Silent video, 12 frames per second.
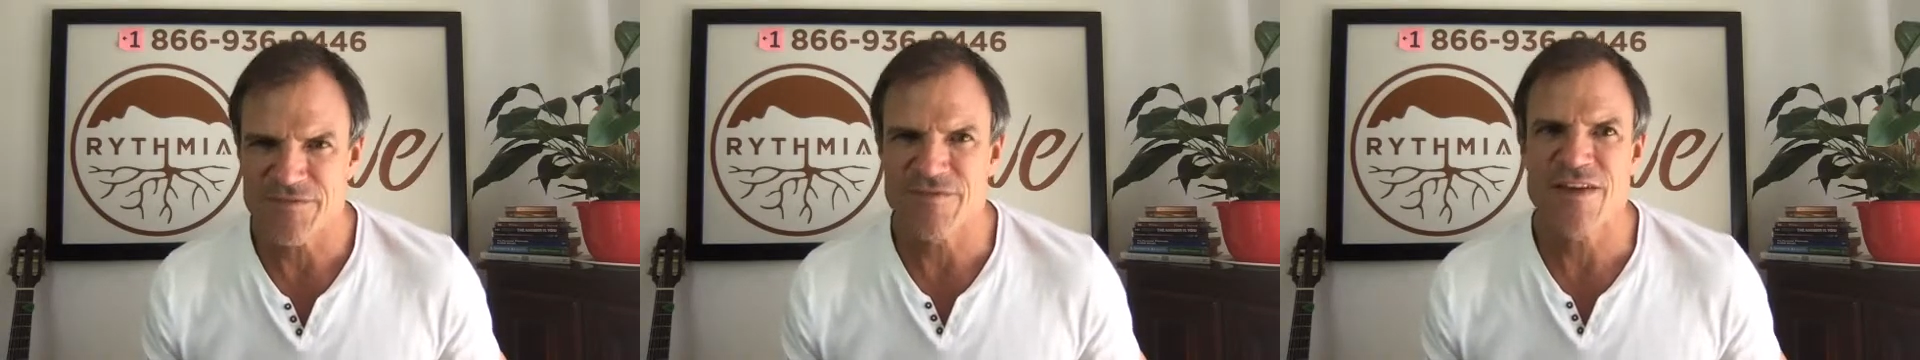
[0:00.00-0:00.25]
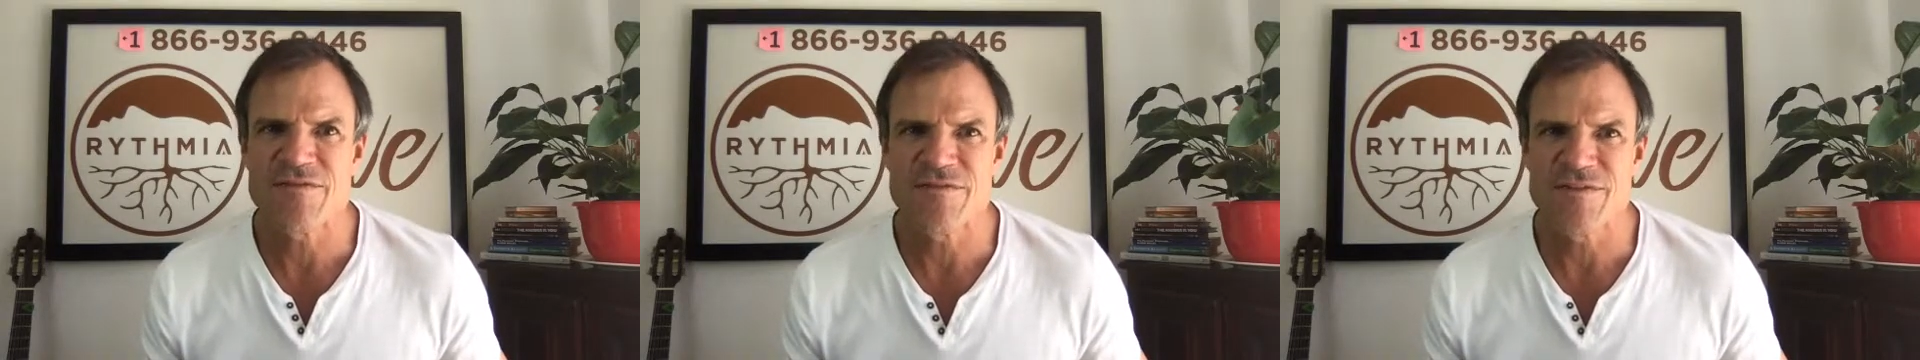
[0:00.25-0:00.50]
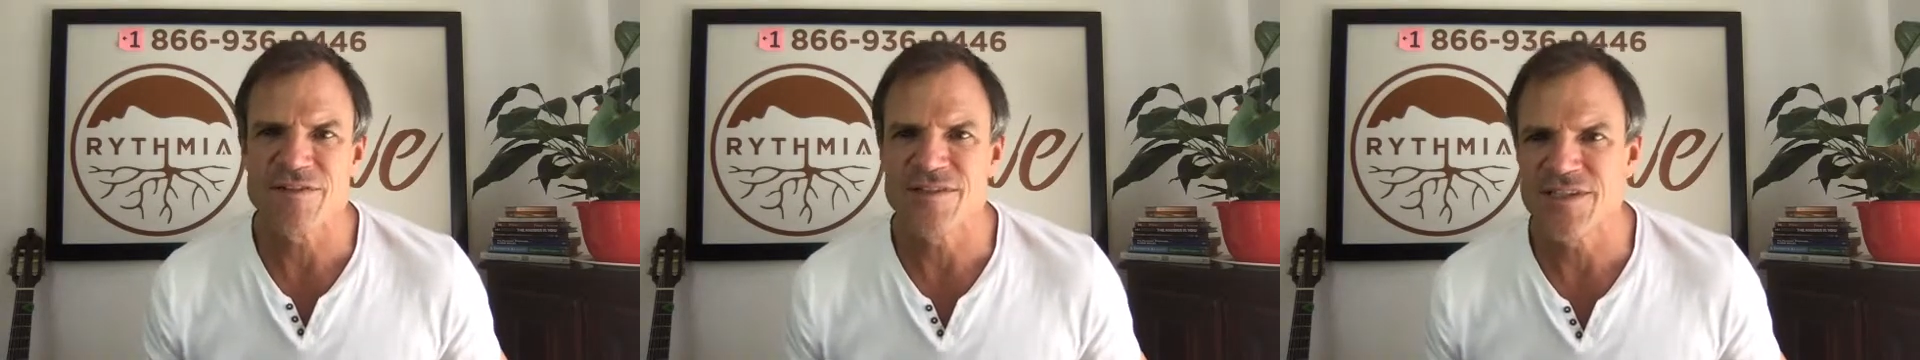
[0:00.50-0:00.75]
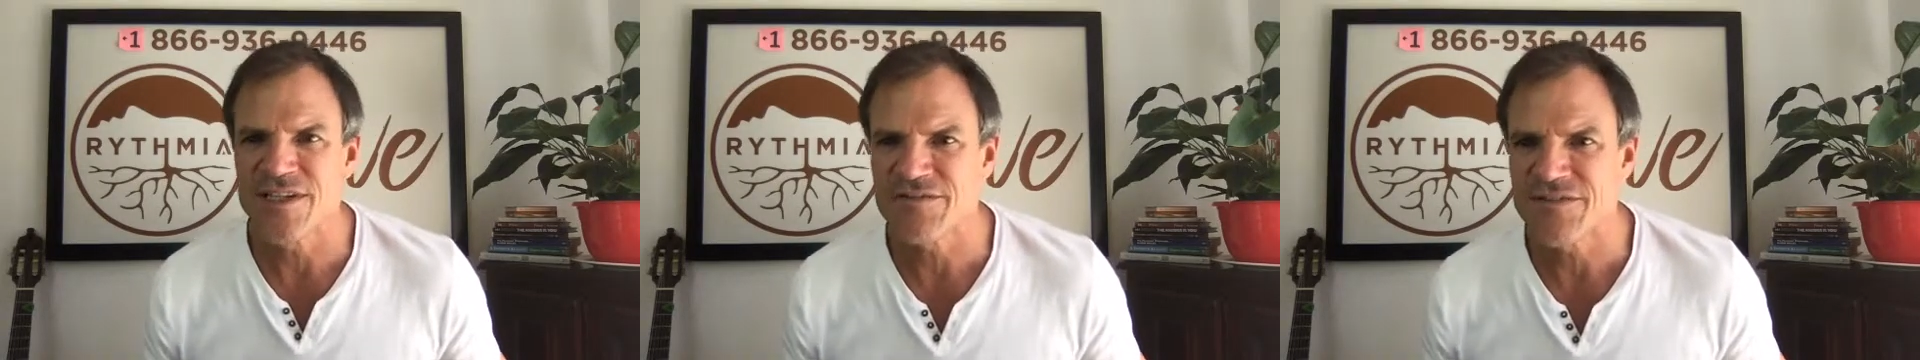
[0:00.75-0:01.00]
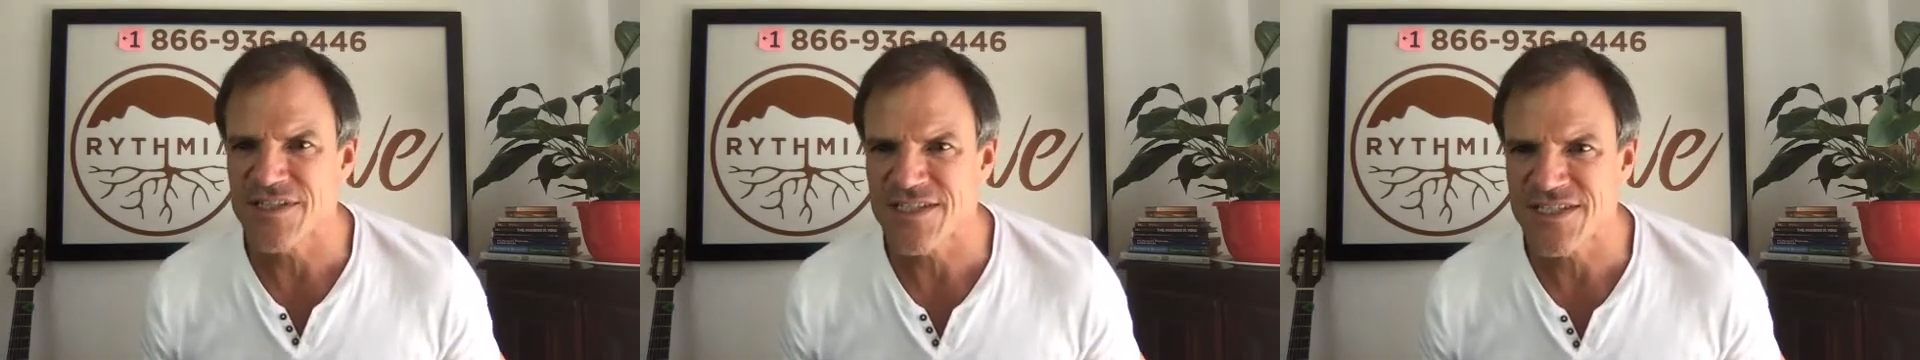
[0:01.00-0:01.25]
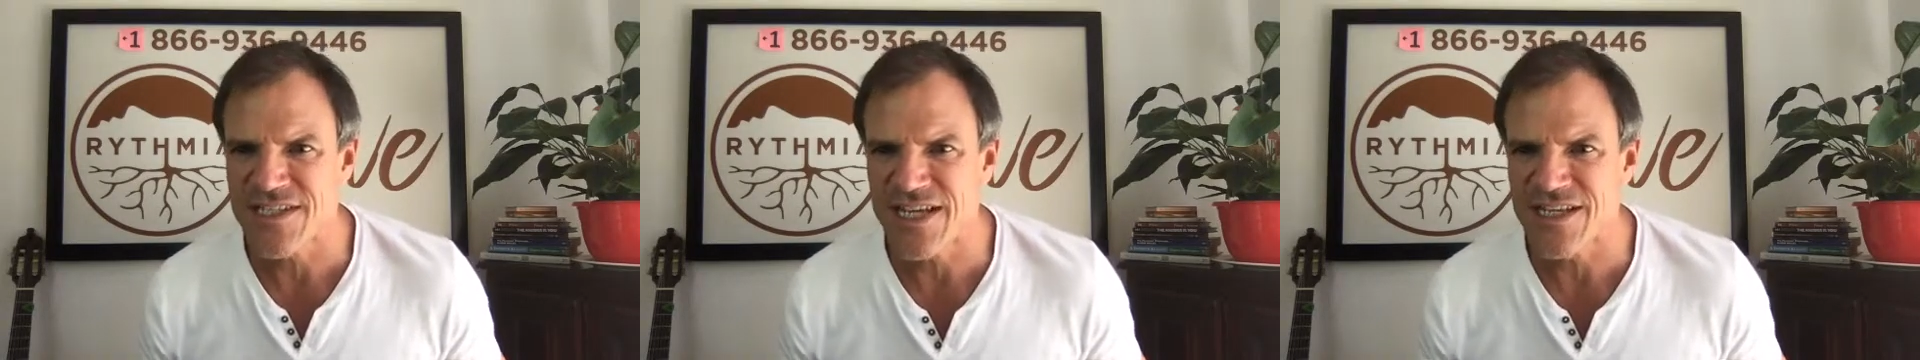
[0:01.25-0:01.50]
faithful enough to
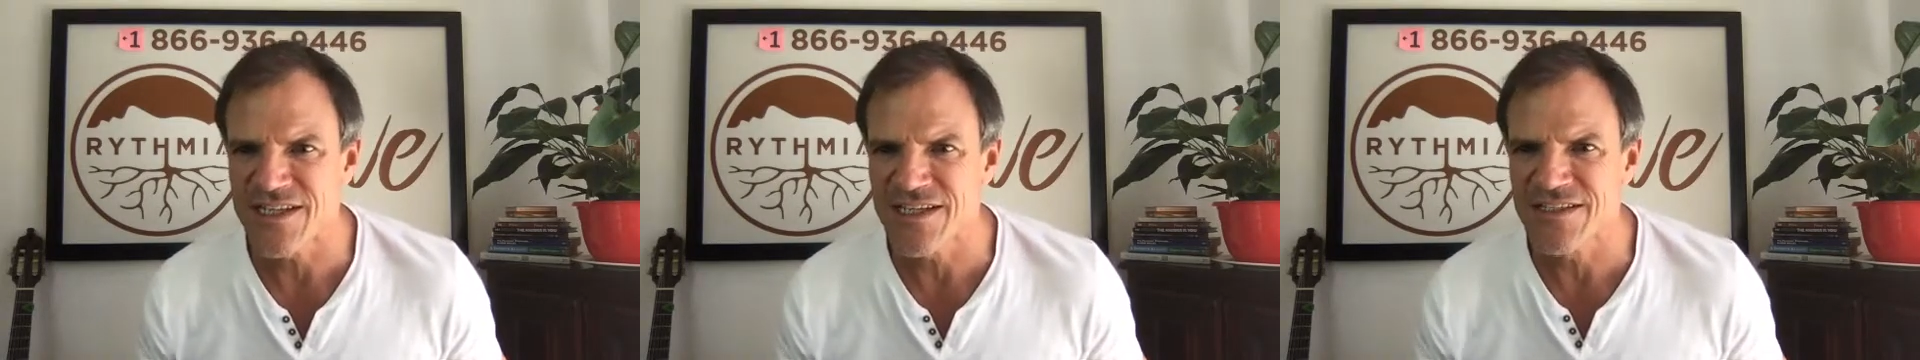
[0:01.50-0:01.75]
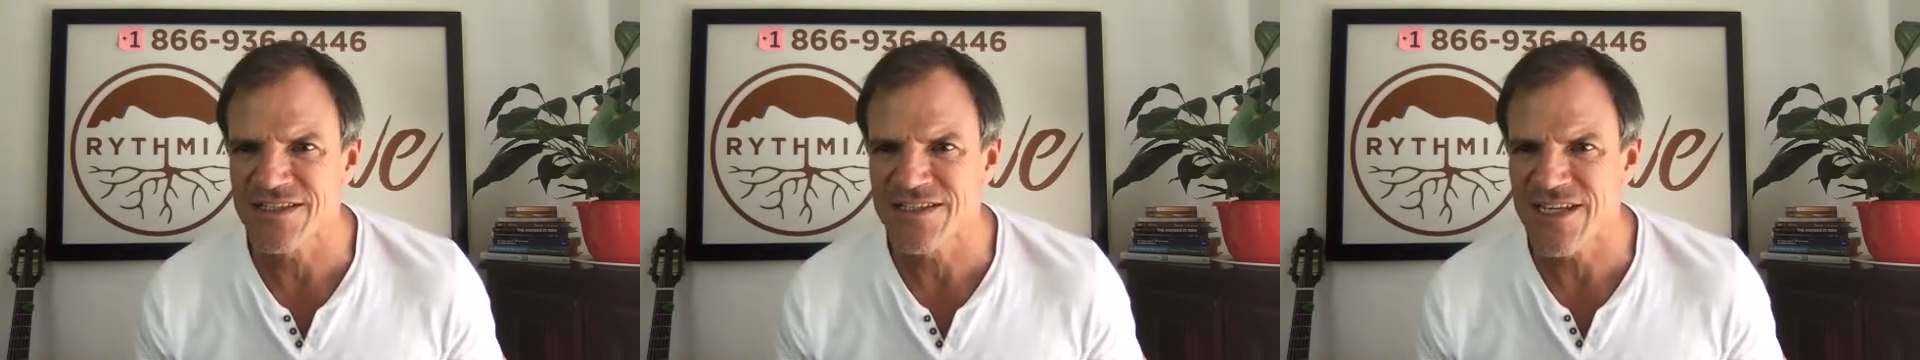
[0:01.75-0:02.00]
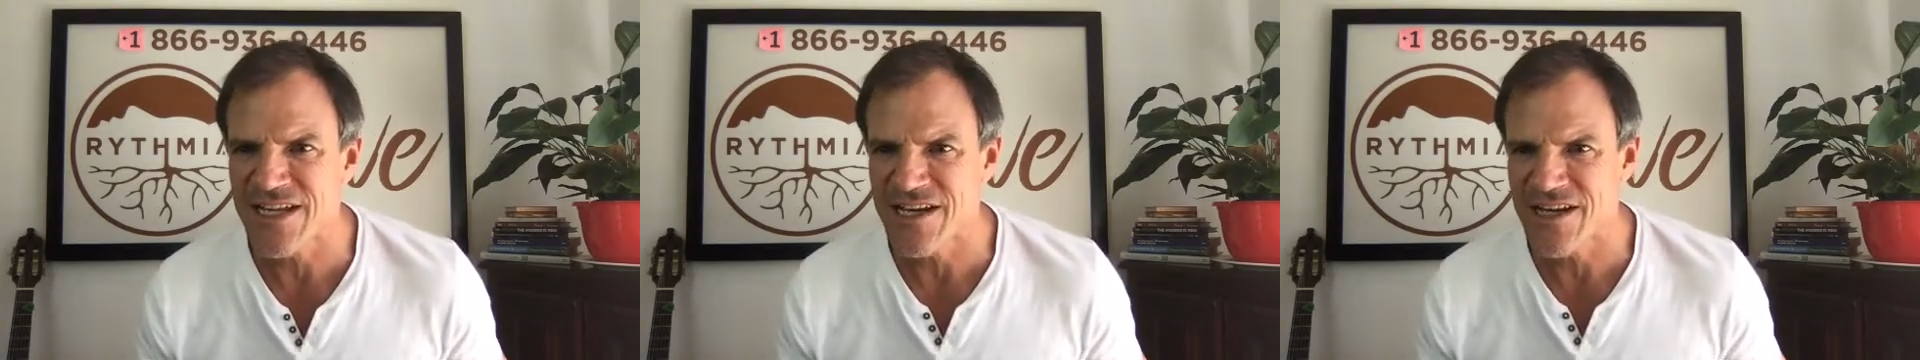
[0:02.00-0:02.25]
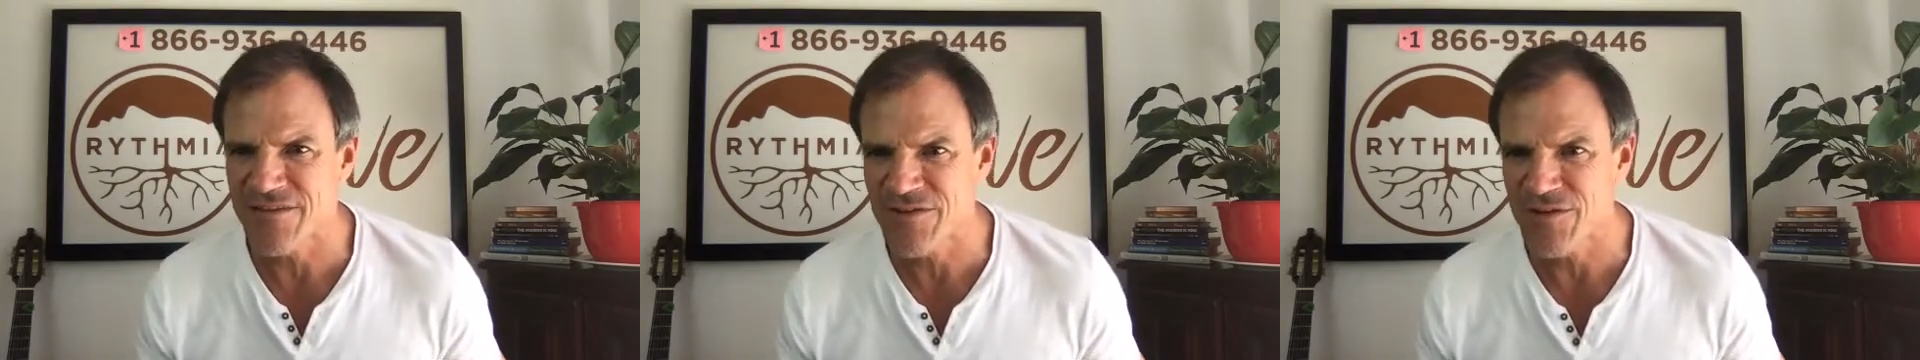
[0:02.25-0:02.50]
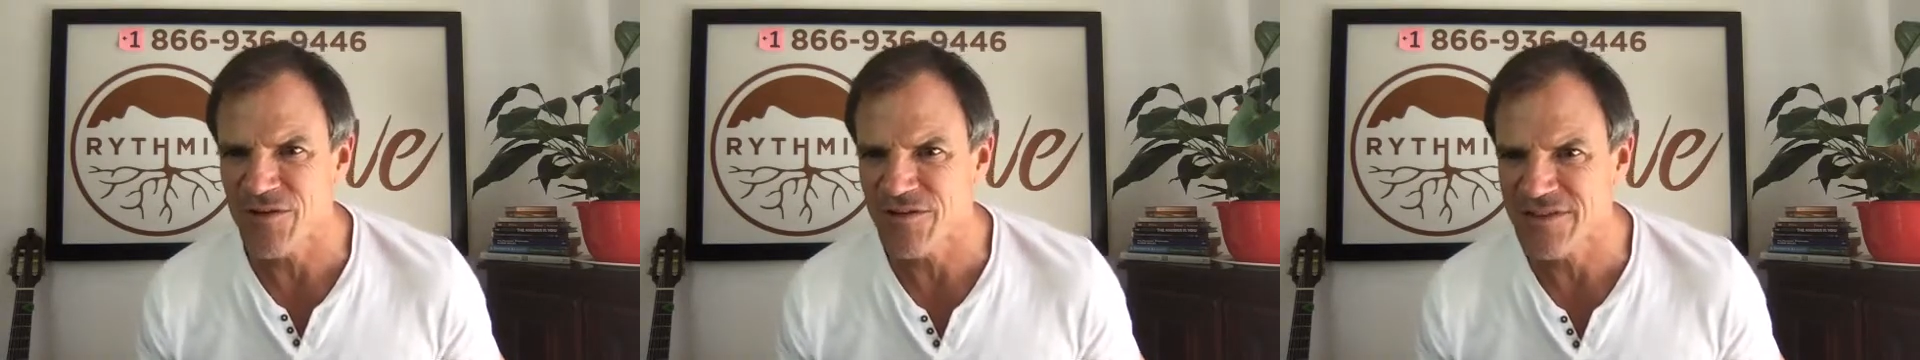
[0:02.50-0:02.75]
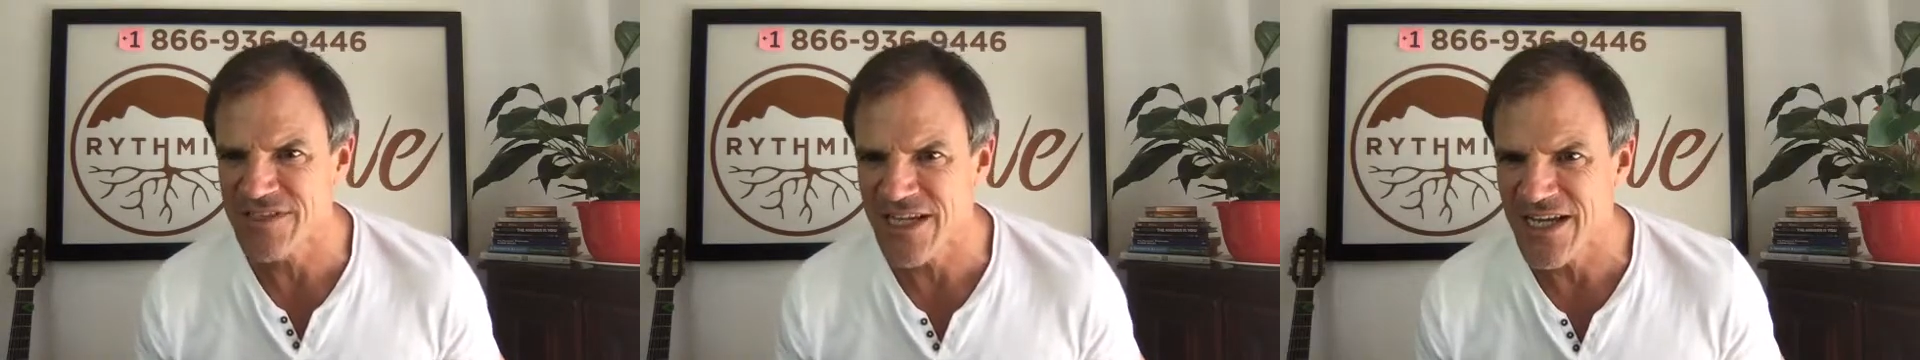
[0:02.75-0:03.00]
stay on for the
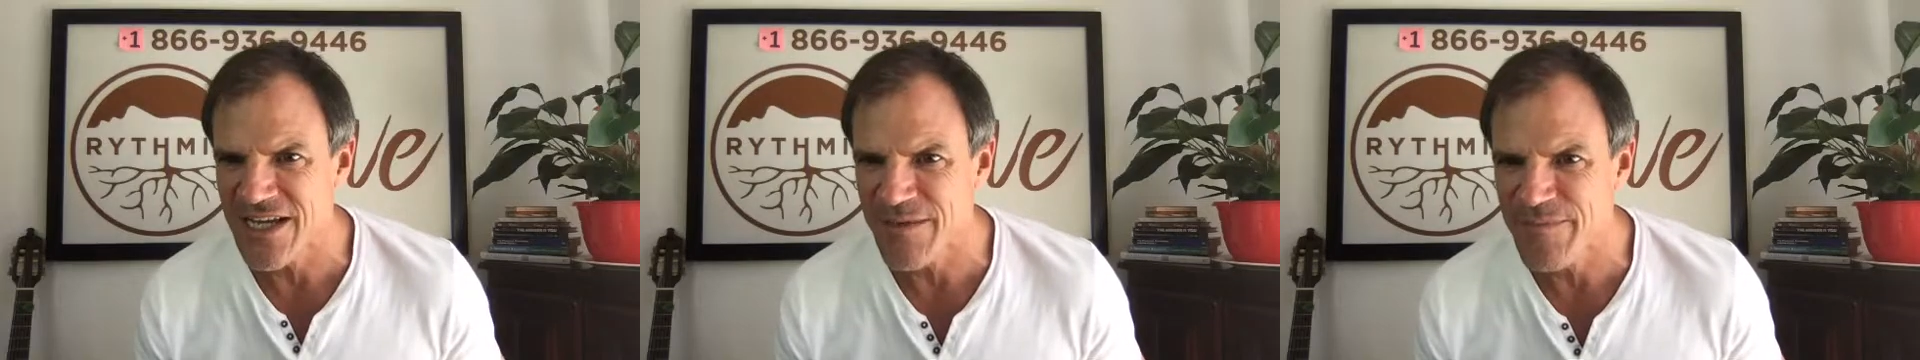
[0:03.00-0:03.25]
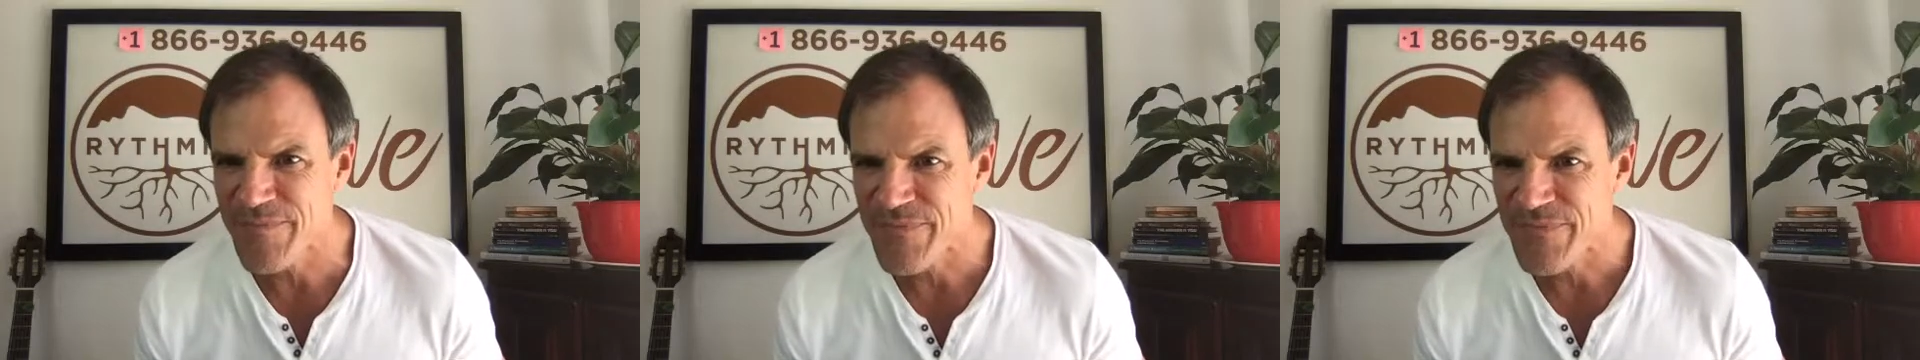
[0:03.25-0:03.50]
whole time.